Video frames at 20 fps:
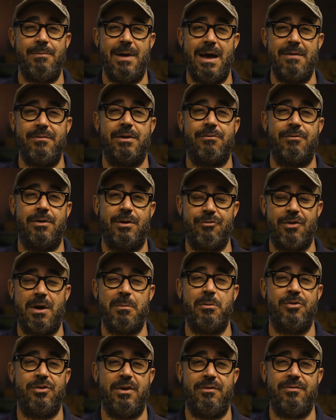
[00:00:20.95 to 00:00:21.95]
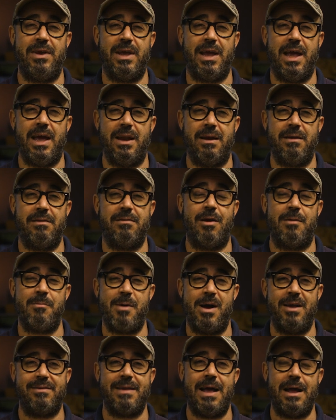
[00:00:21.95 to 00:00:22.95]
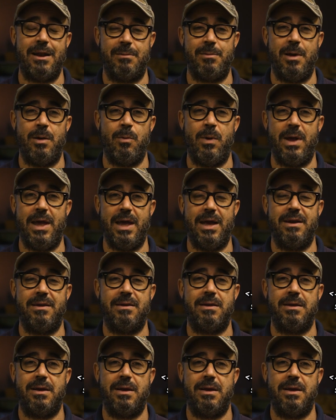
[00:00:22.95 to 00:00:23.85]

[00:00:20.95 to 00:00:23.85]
having real trouble shifting it, so I might sound a bit weird.